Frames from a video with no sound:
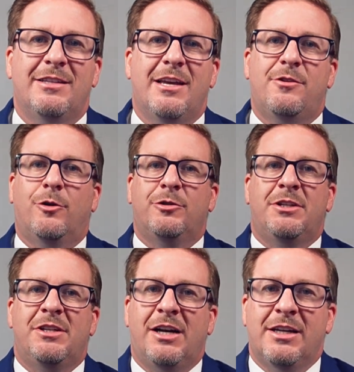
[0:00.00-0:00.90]
a
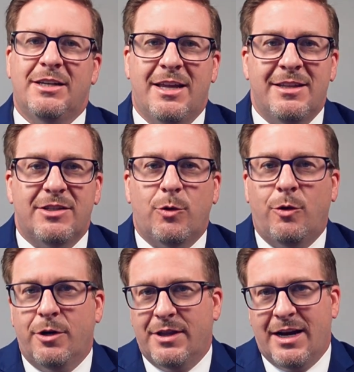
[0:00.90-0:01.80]
golden nugget in this
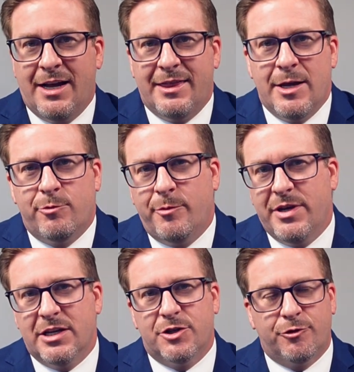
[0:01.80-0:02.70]
order that I think will
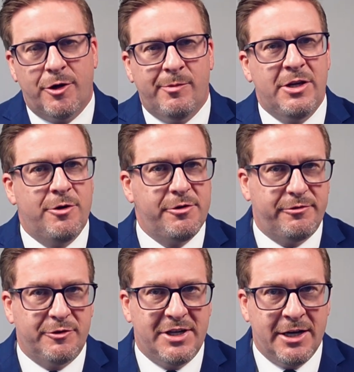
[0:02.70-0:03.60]
be extremely
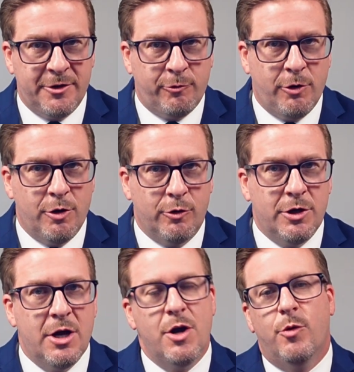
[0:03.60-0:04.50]
useful down the road
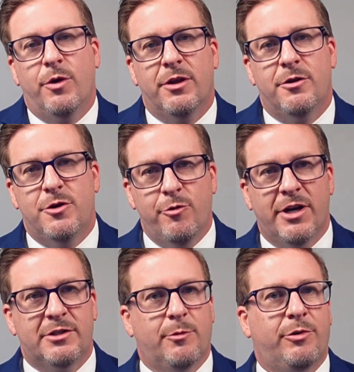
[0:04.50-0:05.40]
when the
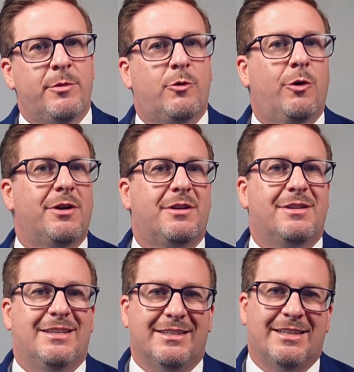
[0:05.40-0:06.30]
U.S. Supreme
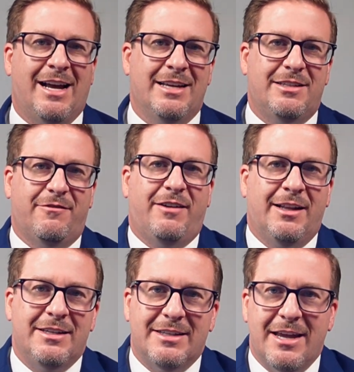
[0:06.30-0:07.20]
Court decides to
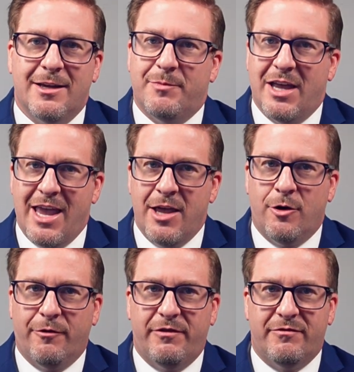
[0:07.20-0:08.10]
finally take up an
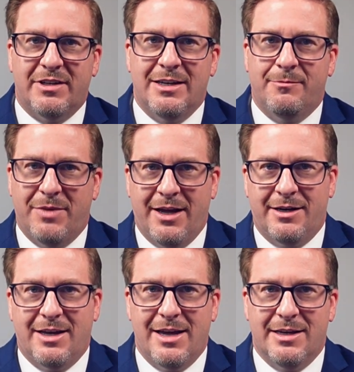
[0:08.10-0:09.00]
AR-15
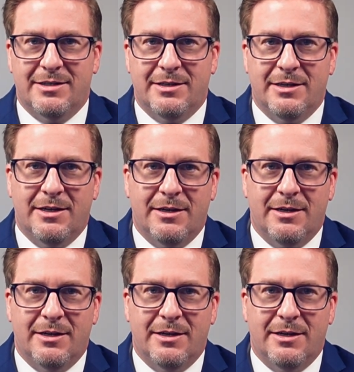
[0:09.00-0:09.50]
ban case,